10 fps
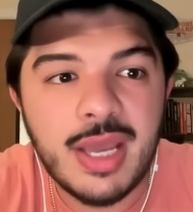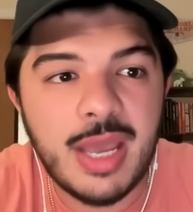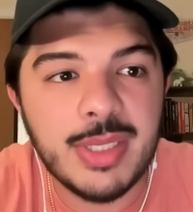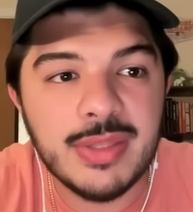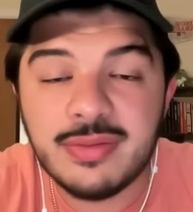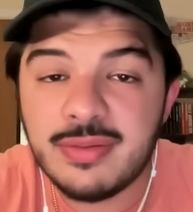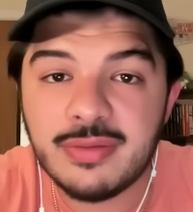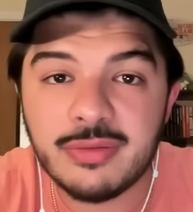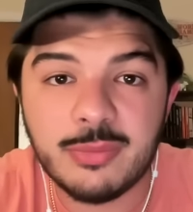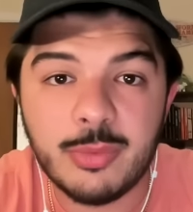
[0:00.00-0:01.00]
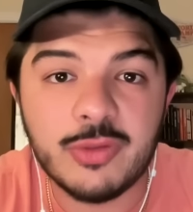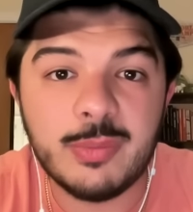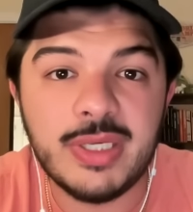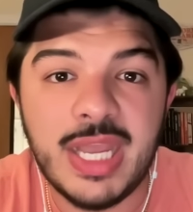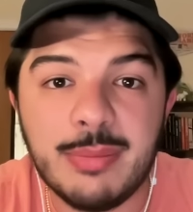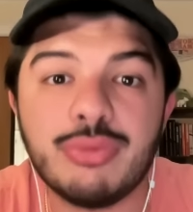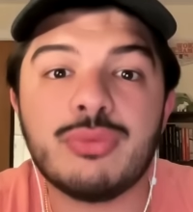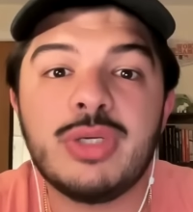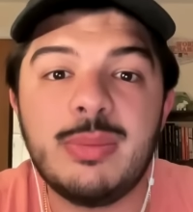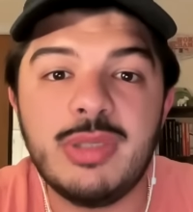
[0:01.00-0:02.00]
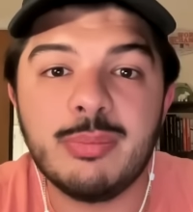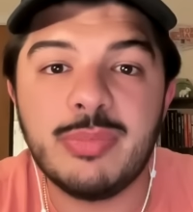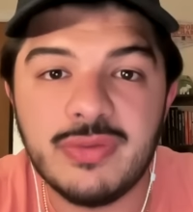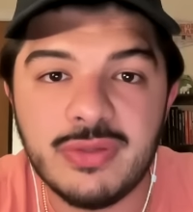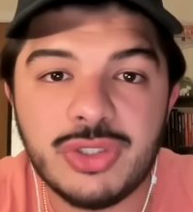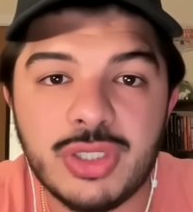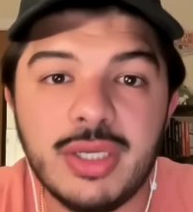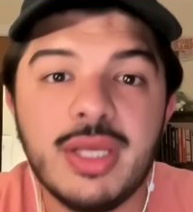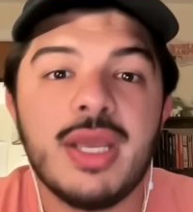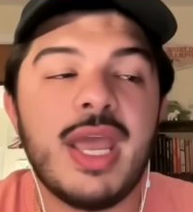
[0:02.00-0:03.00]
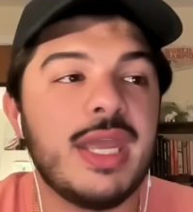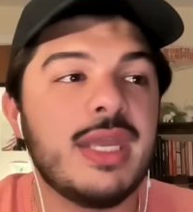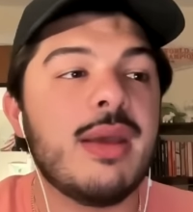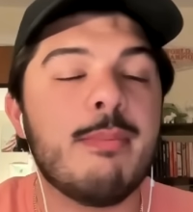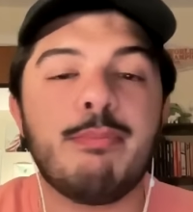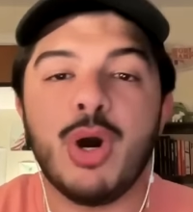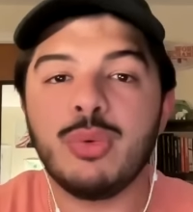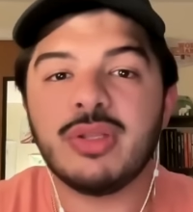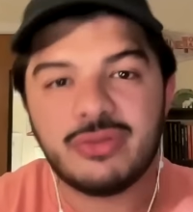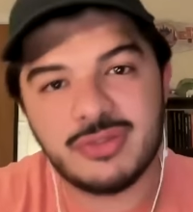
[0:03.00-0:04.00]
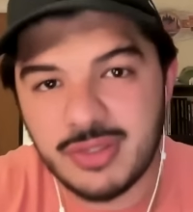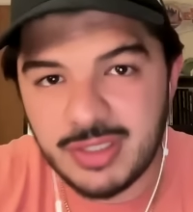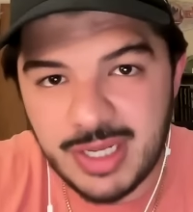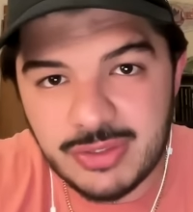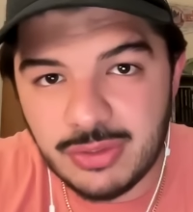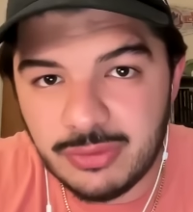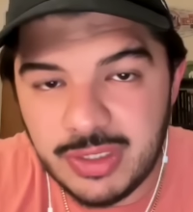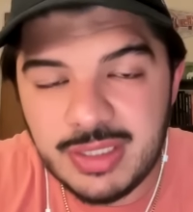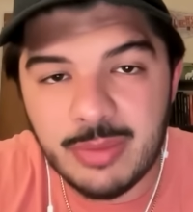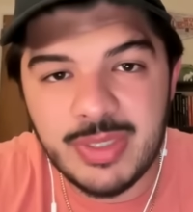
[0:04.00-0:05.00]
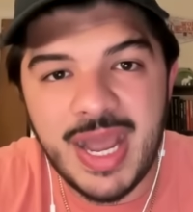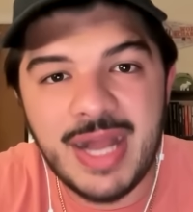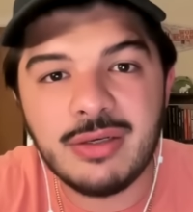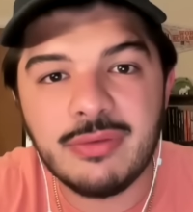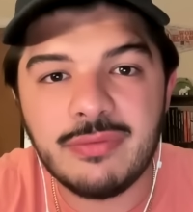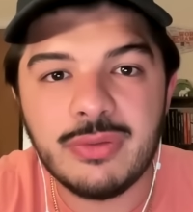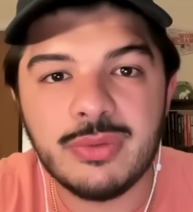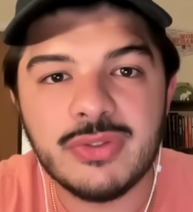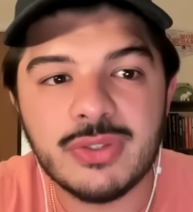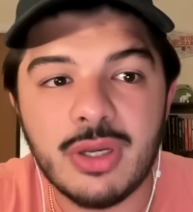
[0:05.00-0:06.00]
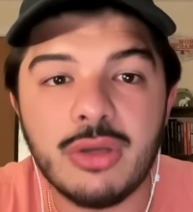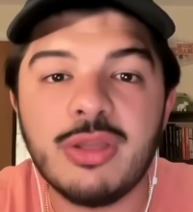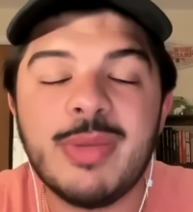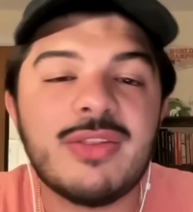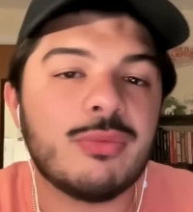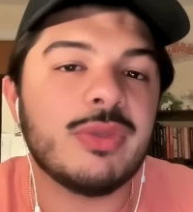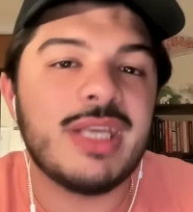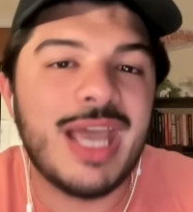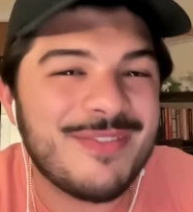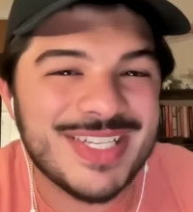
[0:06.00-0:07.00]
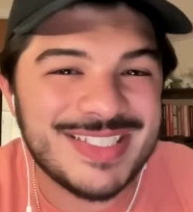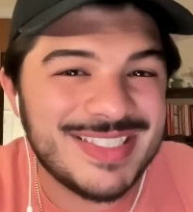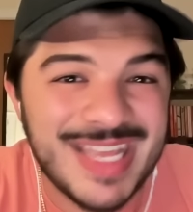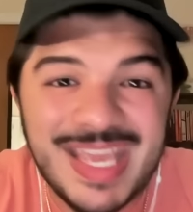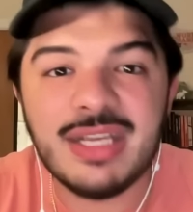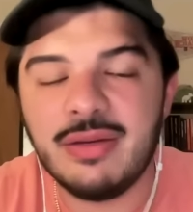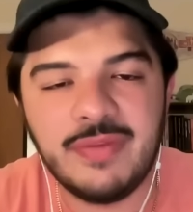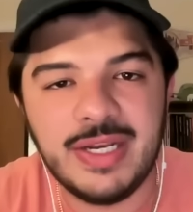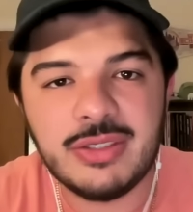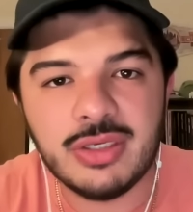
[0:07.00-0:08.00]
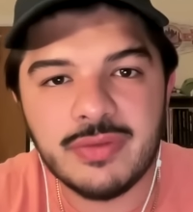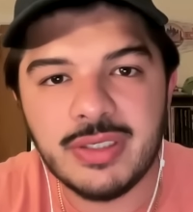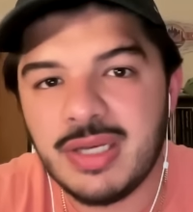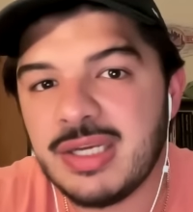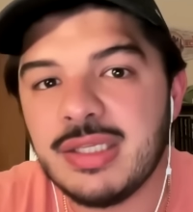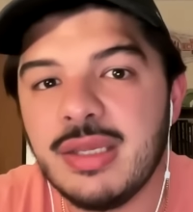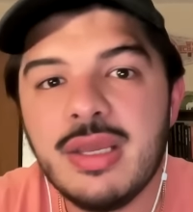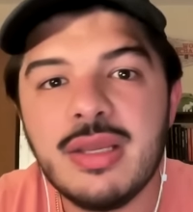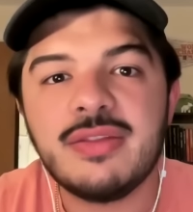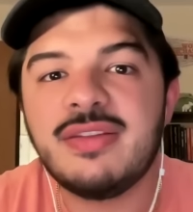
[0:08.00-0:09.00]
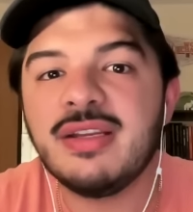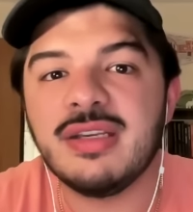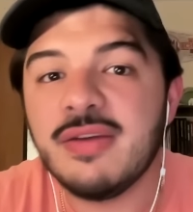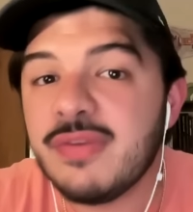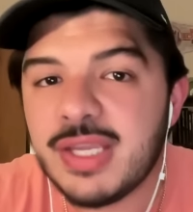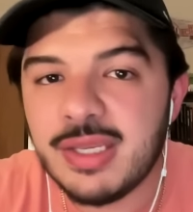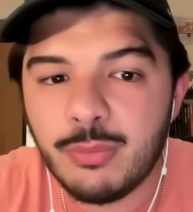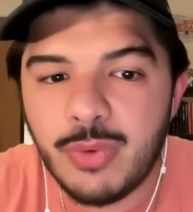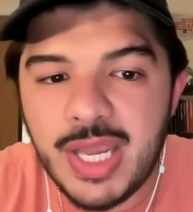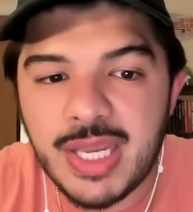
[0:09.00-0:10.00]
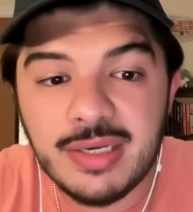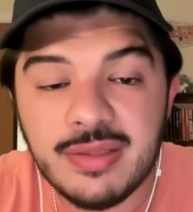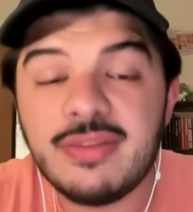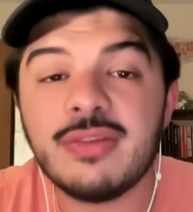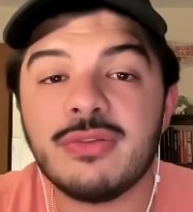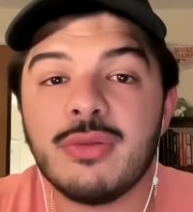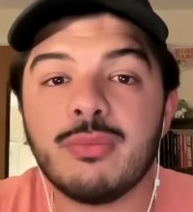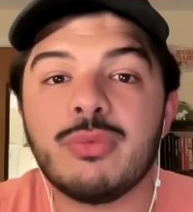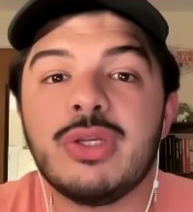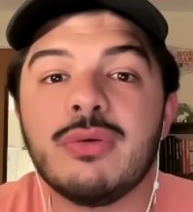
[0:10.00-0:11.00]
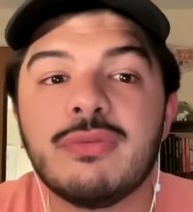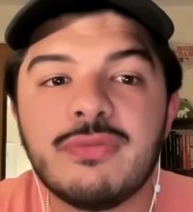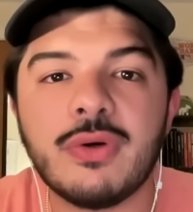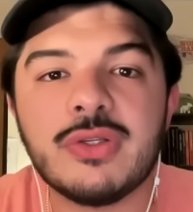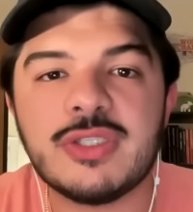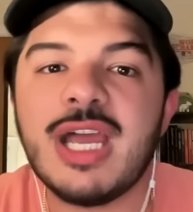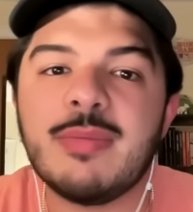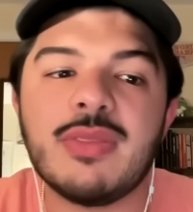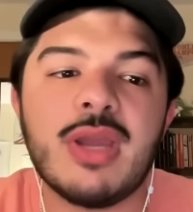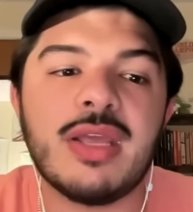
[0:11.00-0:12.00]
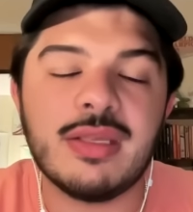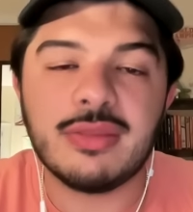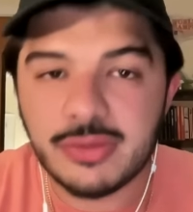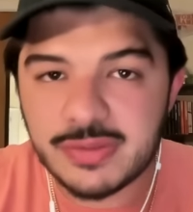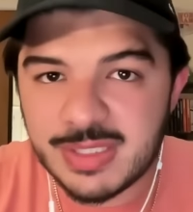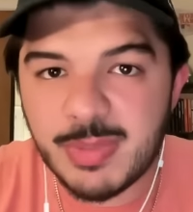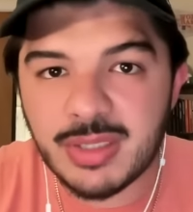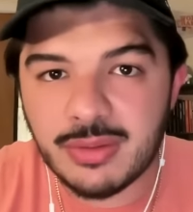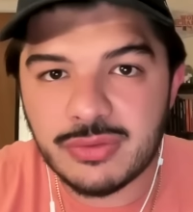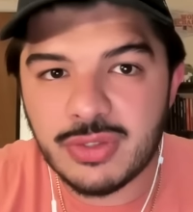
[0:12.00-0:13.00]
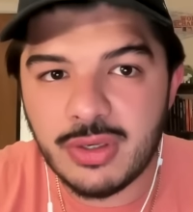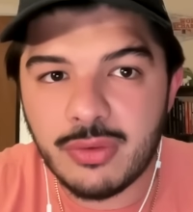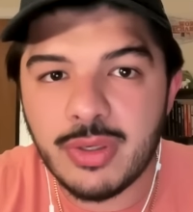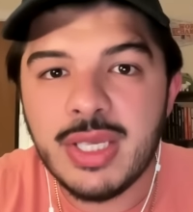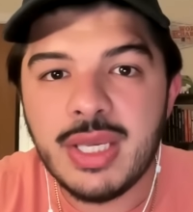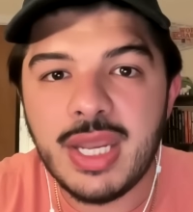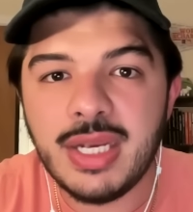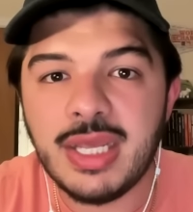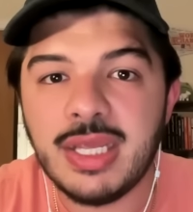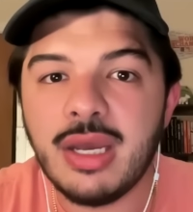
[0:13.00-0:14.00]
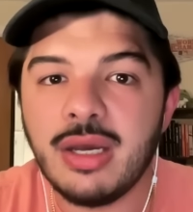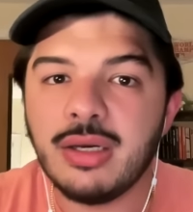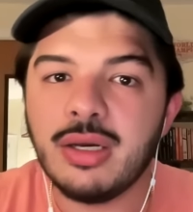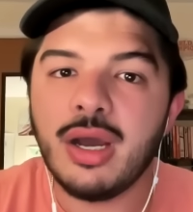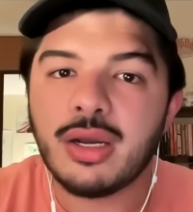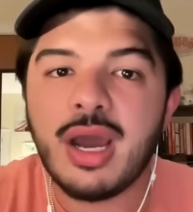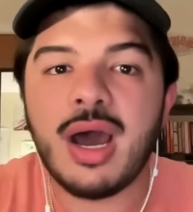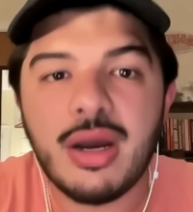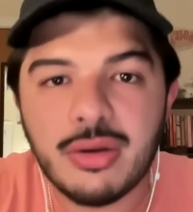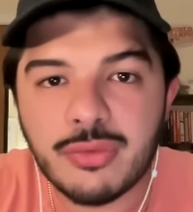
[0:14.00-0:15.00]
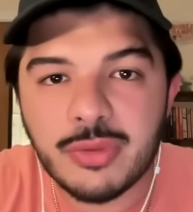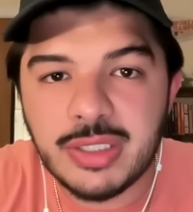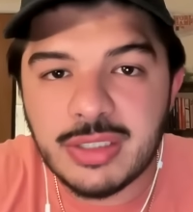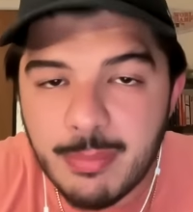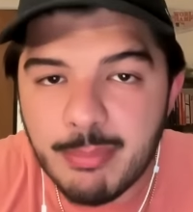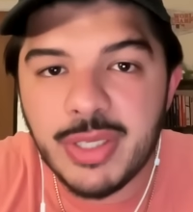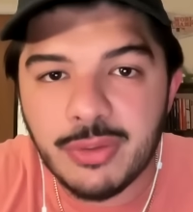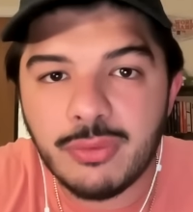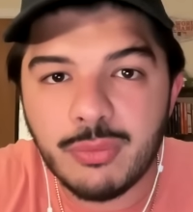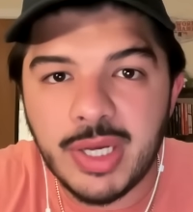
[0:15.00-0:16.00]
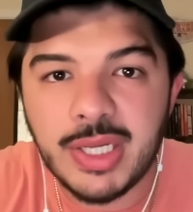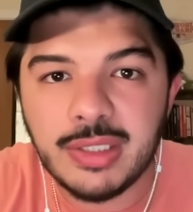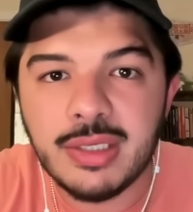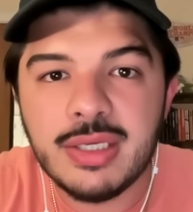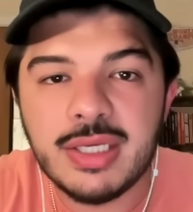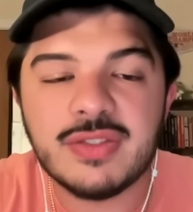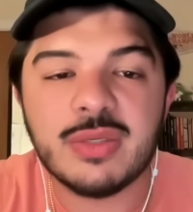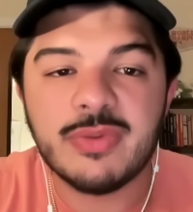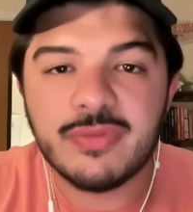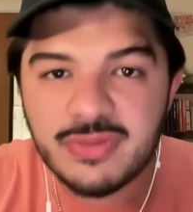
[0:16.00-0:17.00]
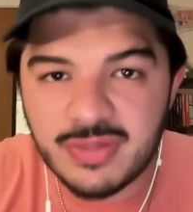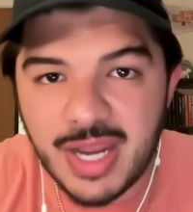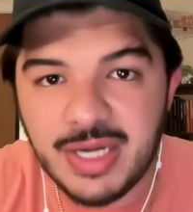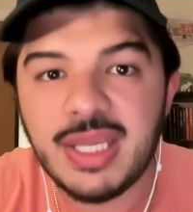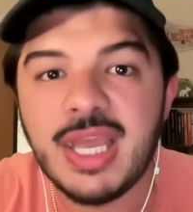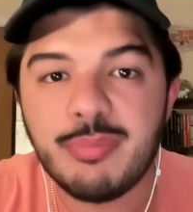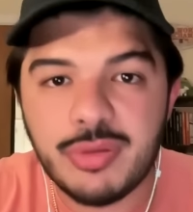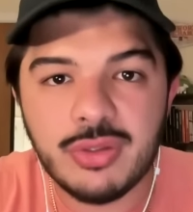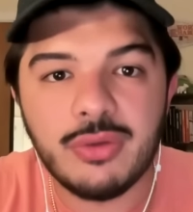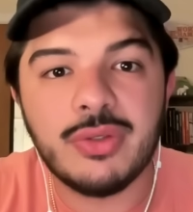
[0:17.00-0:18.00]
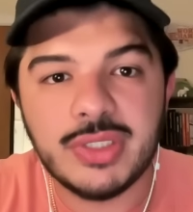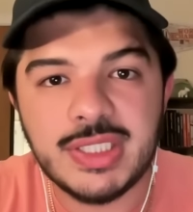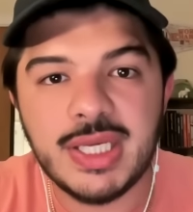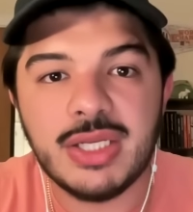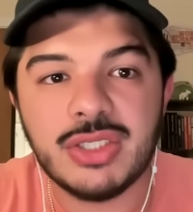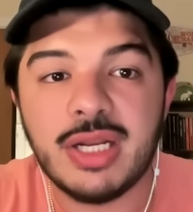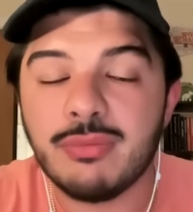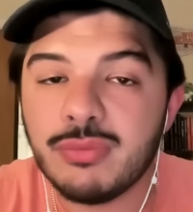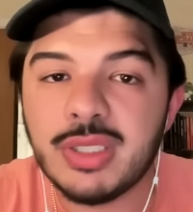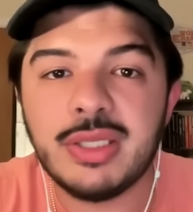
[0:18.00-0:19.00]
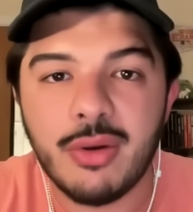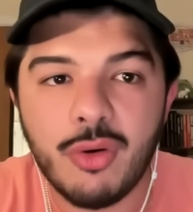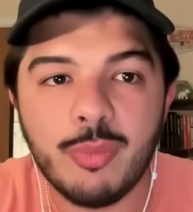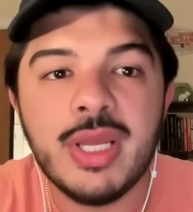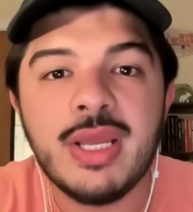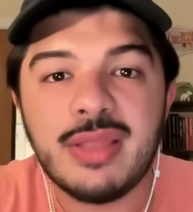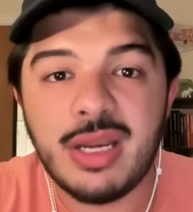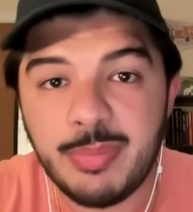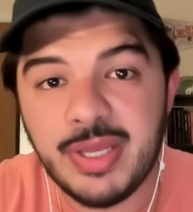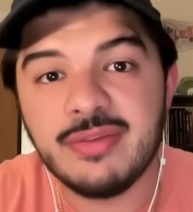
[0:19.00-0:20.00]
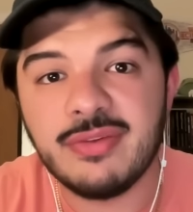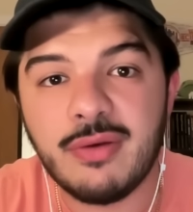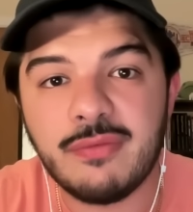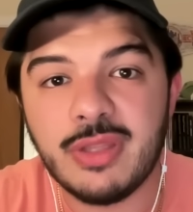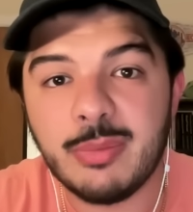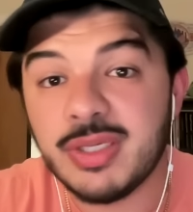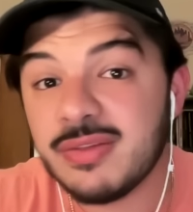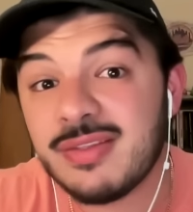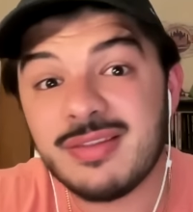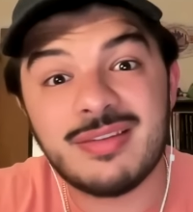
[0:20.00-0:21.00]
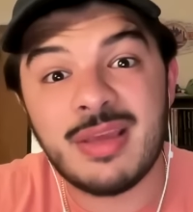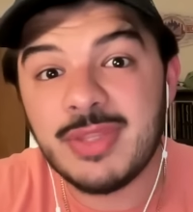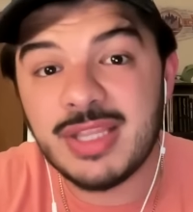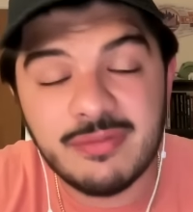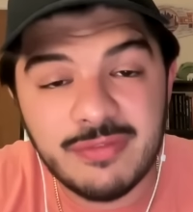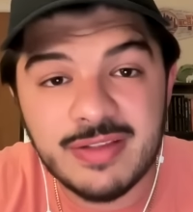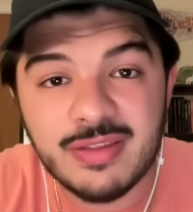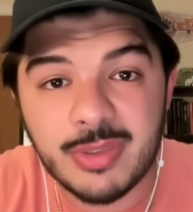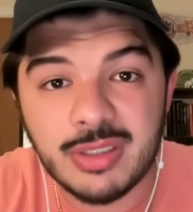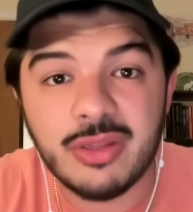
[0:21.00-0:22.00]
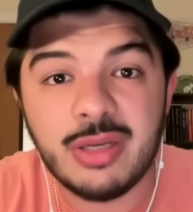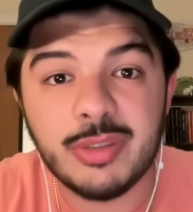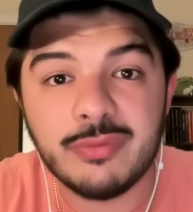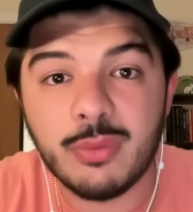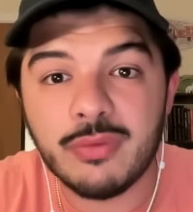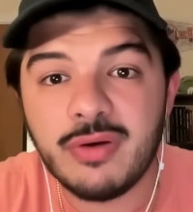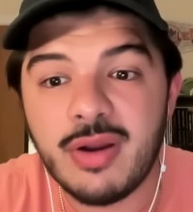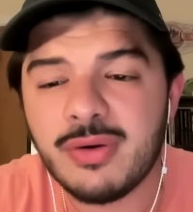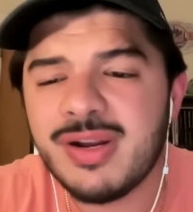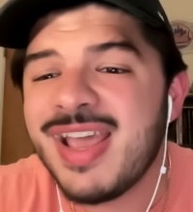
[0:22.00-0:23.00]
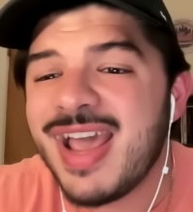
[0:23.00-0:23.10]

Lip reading: I mean, this is supposed to be a premium position, a bonus to the National League that we added a few years ago, and the Mets really haven't taken advantage of it in any significant way. And this is the real first time that I think they're dipping their toe in a concrete committal way in terms of signing a pure DH. And I really hope that it pays off for them because this is something that fans have been clamoring for forever.